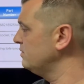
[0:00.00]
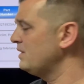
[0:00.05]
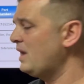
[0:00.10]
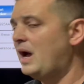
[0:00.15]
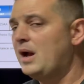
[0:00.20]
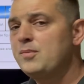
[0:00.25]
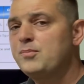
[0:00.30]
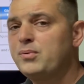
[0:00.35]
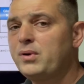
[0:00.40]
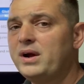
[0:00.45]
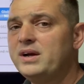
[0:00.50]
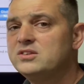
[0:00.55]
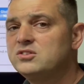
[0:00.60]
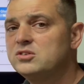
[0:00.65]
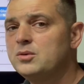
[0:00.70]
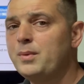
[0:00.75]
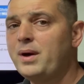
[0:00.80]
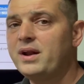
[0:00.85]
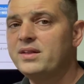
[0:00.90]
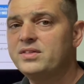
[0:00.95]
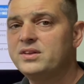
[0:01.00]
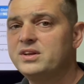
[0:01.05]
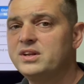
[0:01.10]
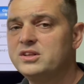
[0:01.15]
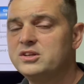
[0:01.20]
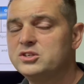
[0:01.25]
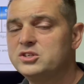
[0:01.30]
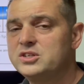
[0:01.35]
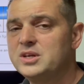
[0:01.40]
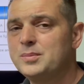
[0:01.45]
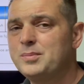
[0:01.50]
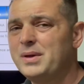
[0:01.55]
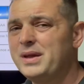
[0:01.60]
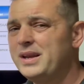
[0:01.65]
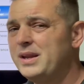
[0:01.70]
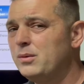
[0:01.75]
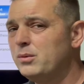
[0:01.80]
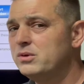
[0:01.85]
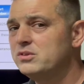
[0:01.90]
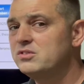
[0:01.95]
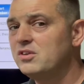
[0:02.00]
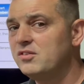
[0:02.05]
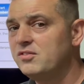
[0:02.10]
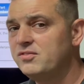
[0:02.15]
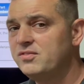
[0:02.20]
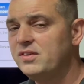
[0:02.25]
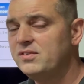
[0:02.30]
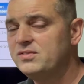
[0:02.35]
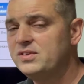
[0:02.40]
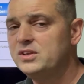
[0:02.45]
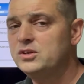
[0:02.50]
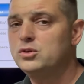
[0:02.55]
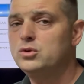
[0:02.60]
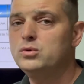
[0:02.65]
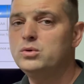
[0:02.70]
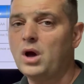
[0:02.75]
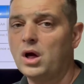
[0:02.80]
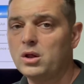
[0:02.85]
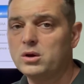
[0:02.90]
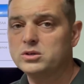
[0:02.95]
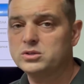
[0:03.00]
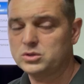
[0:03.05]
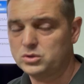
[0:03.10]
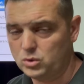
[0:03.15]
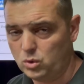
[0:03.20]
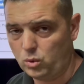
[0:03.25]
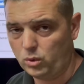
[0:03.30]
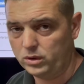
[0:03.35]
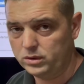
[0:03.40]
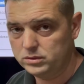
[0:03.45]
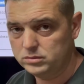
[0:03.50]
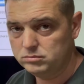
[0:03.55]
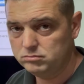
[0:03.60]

I priced some out at the dealership and it was $52 a quart.